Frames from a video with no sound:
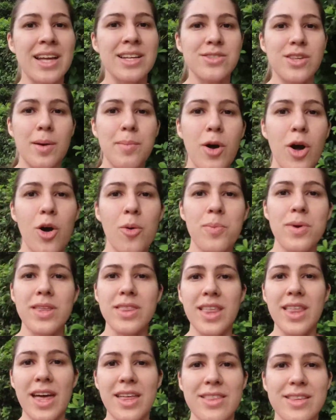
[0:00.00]
So I'm
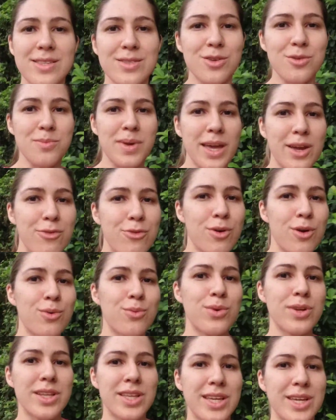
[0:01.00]
hoping that this will make for a
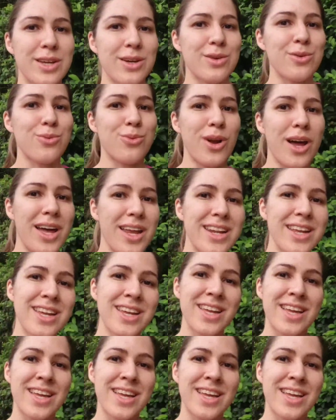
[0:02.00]
really good run,